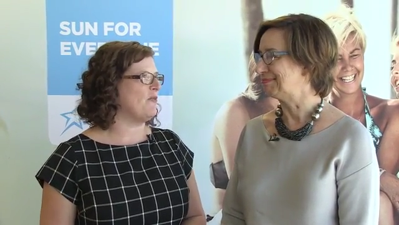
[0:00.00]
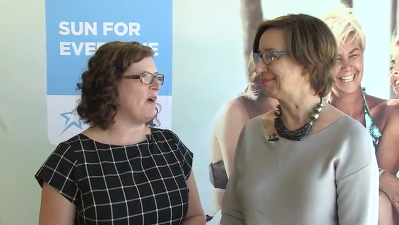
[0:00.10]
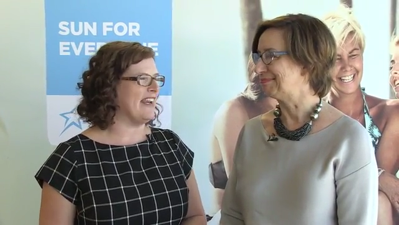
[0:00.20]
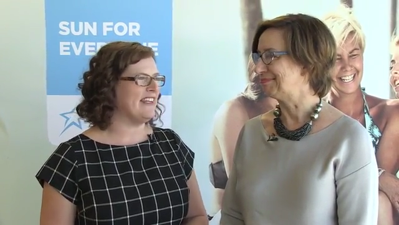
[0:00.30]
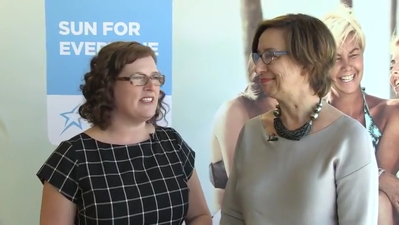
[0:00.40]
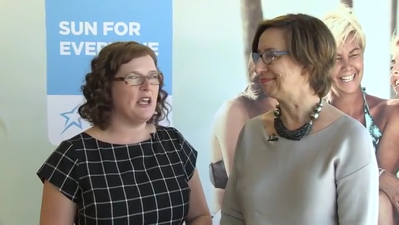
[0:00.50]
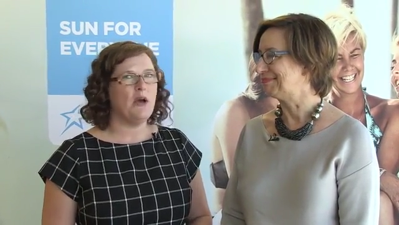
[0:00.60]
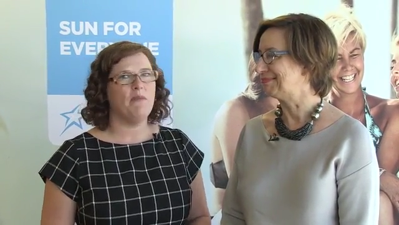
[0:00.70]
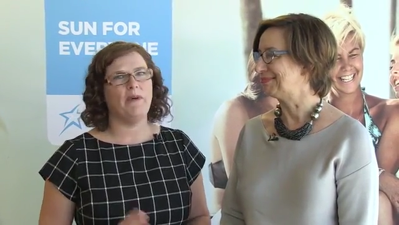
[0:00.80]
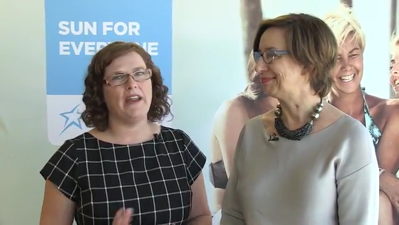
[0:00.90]
Speaker 1: weddings.
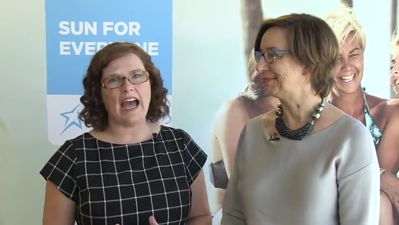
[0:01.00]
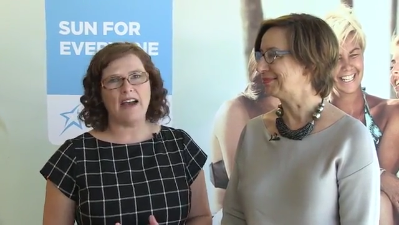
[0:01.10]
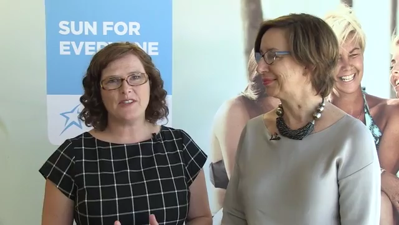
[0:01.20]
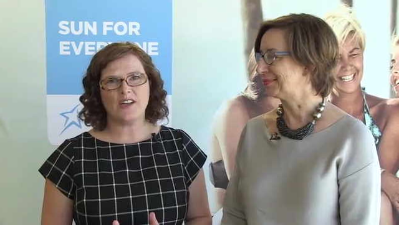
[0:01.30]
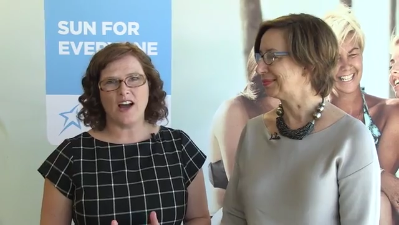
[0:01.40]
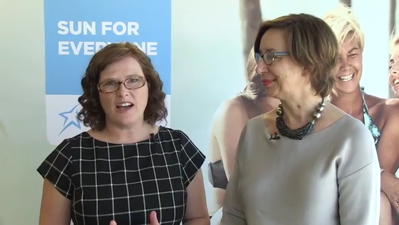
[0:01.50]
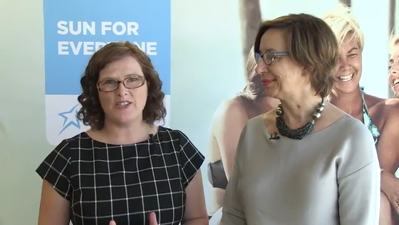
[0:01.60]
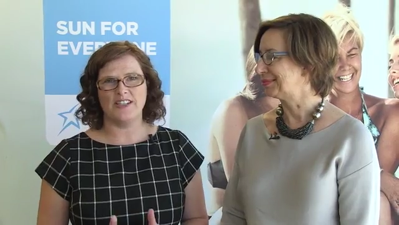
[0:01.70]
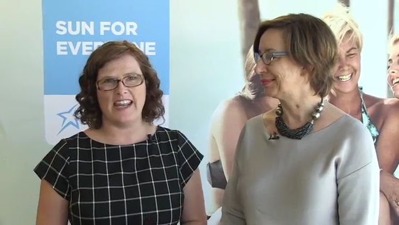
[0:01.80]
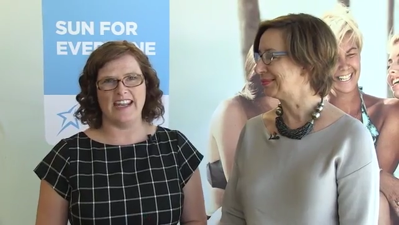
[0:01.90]
But we have to caution
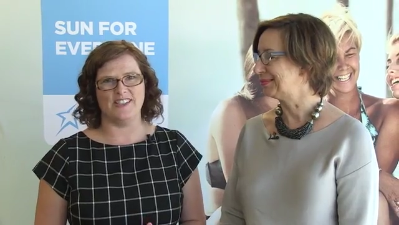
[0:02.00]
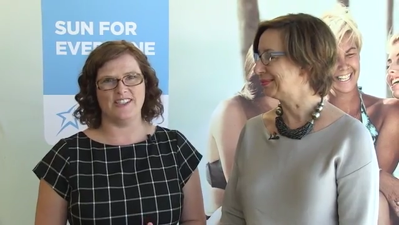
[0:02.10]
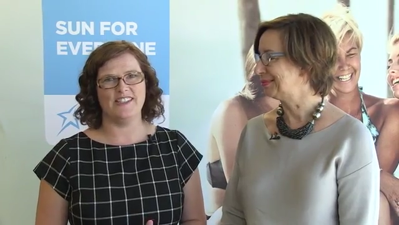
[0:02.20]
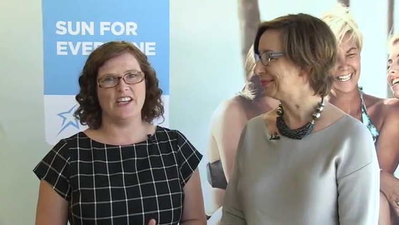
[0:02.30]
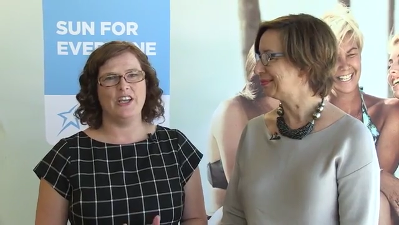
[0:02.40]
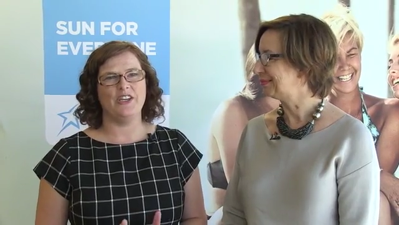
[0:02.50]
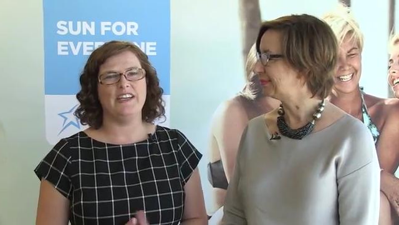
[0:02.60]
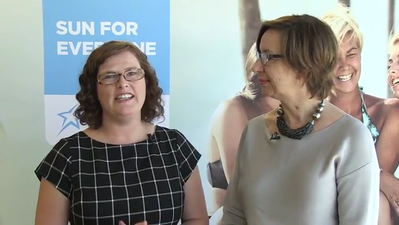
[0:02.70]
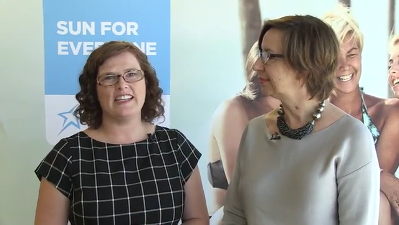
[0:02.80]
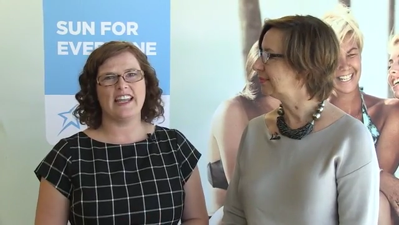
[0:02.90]
agents, you need
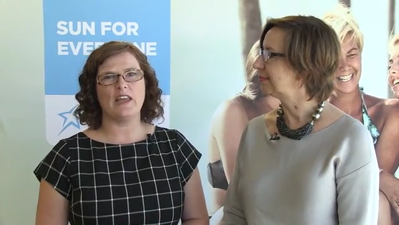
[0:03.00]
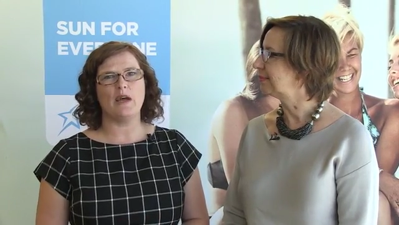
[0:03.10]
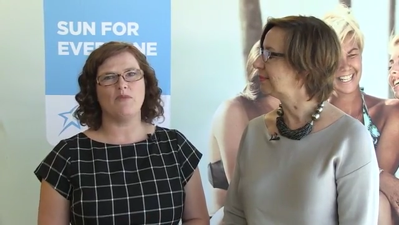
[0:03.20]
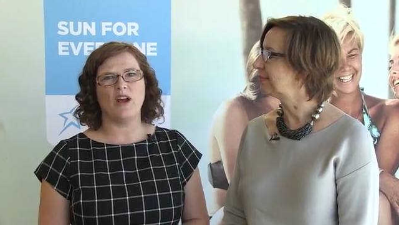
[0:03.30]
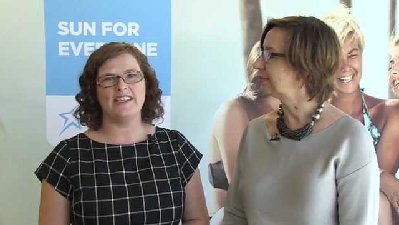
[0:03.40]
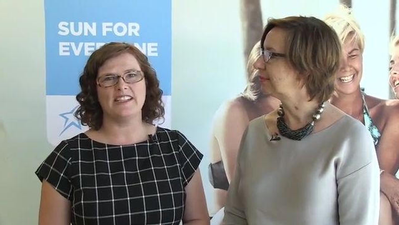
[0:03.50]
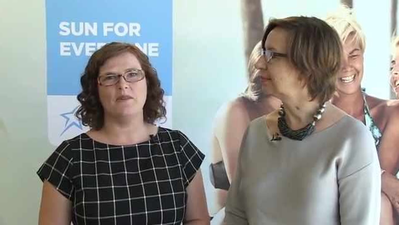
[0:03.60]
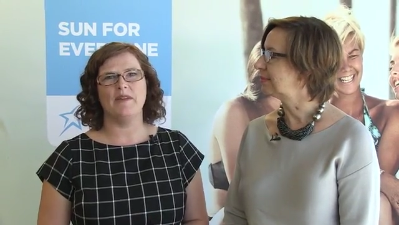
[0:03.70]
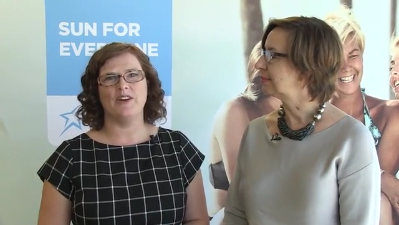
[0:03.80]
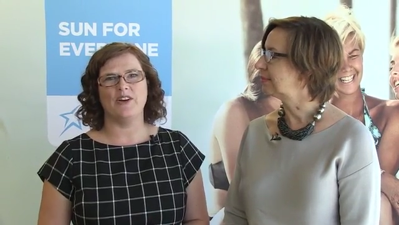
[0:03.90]
to get that bride to
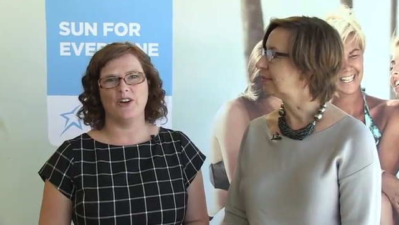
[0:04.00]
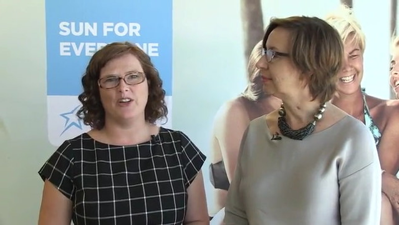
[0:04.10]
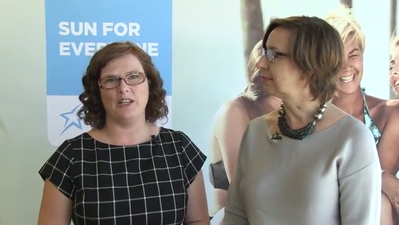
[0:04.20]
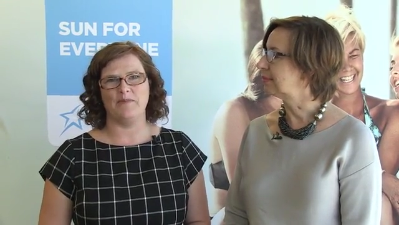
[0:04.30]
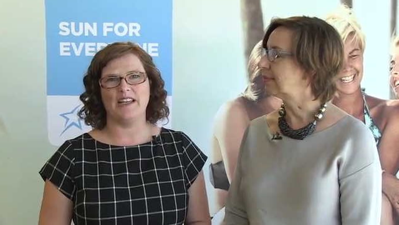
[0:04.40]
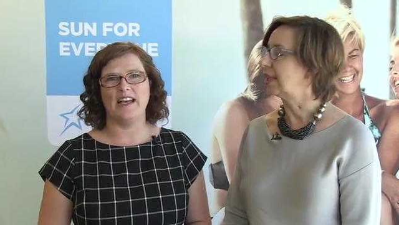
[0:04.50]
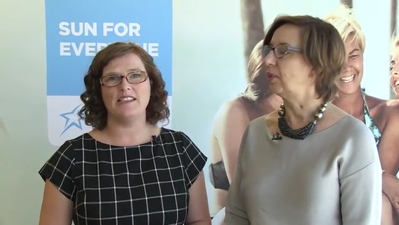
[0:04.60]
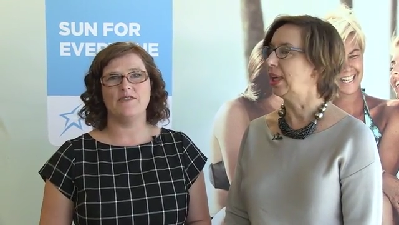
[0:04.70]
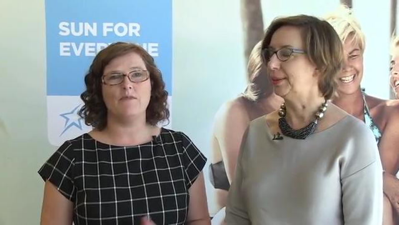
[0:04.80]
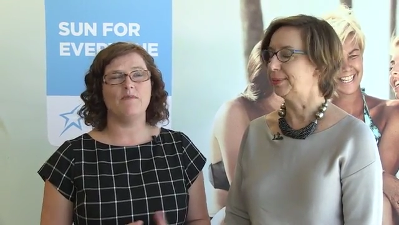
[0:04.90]
commit early because of
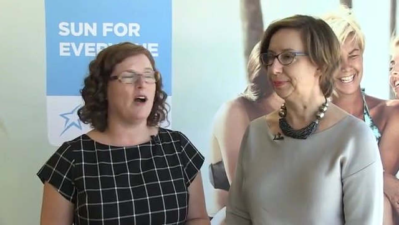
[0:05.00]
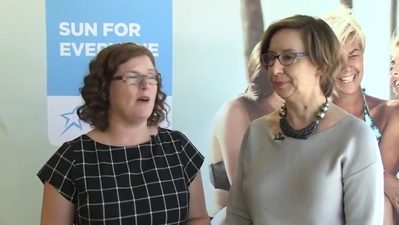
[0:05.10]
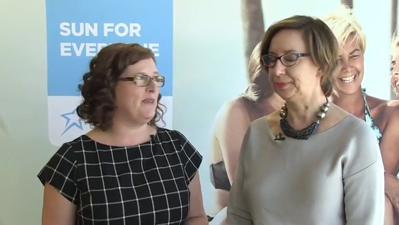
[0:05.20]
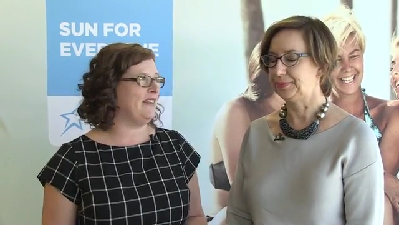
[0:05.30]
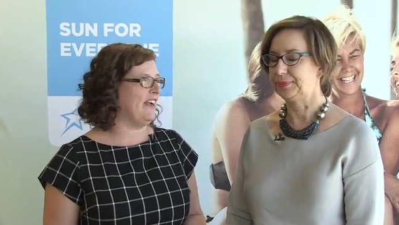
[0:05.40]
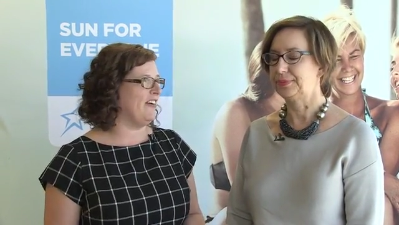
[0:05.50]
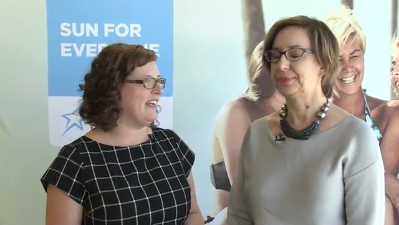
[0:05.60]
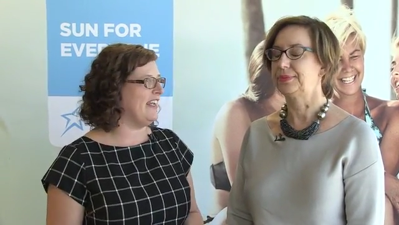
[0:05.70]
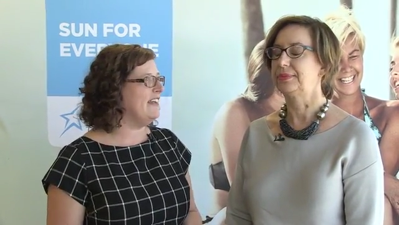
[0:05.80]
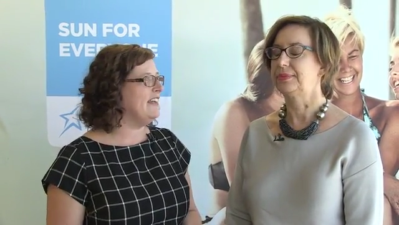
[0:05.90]
the
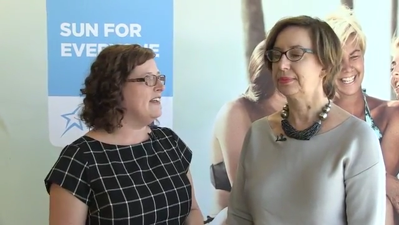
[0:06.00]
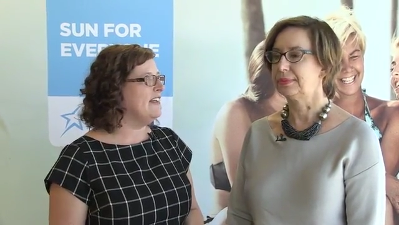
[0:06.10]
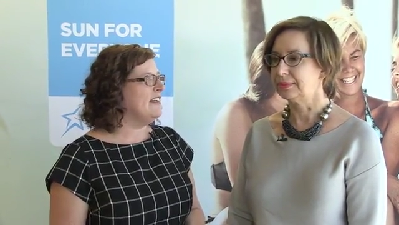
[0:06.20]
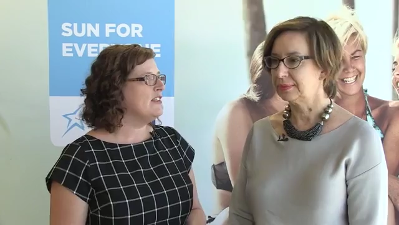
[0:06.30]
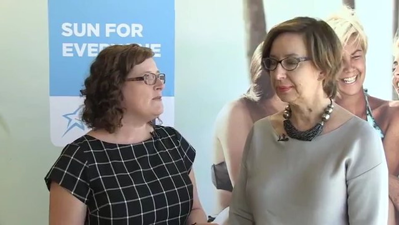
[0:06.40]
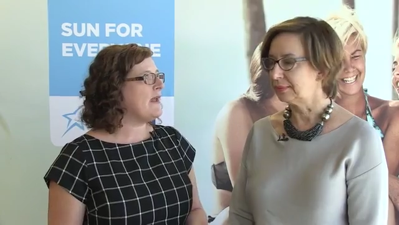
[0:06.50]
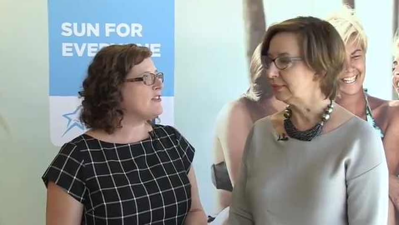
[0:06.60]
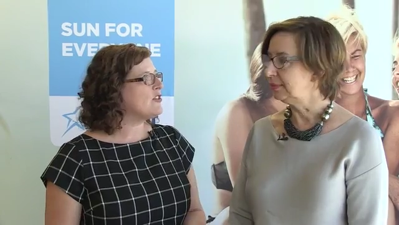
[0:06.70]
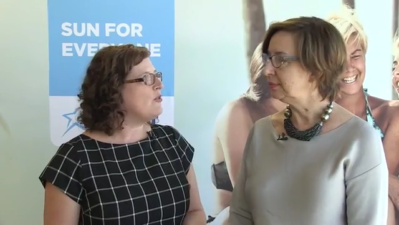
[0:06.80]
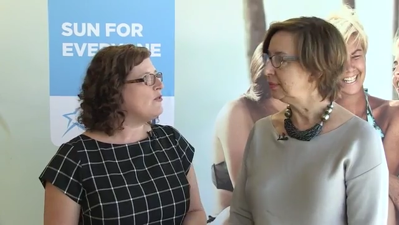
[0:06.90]
popularity. Space
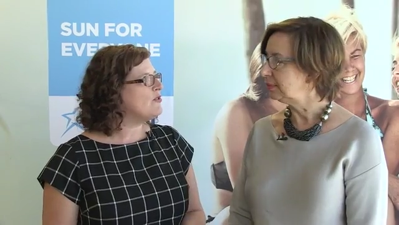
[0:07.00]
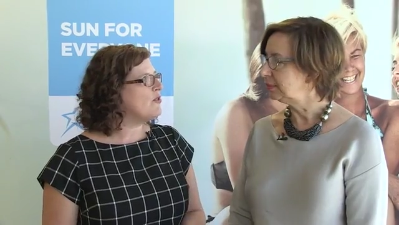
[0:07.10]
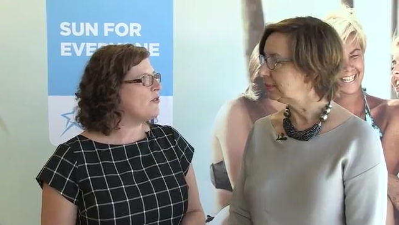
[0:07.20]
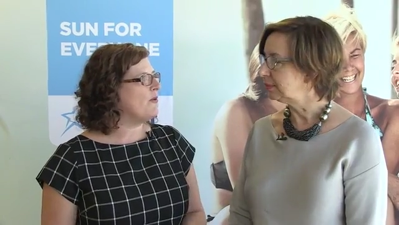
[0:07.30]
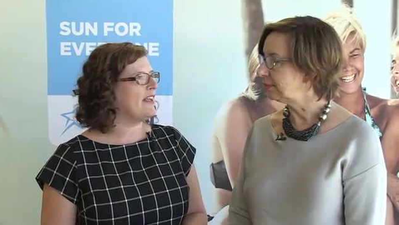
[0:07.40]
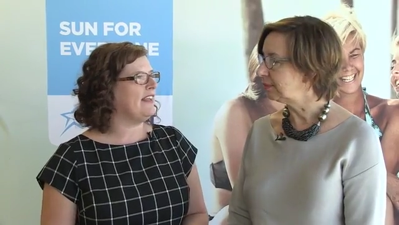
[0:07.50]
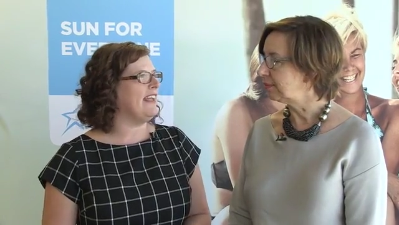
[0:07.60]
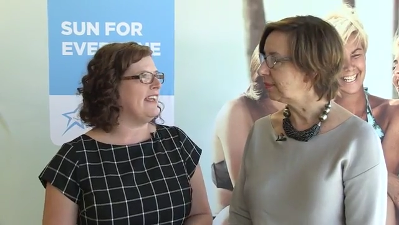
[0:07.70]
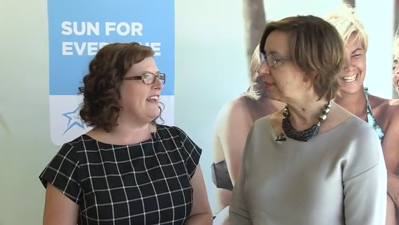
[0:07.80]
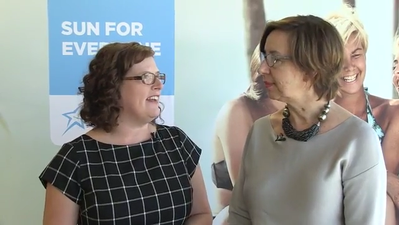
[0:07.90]
goes so quickly,
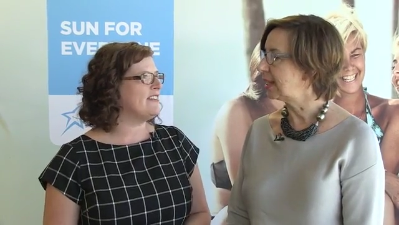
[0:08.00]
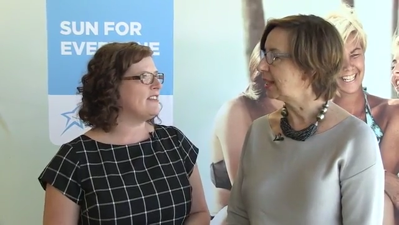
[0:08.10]
and it's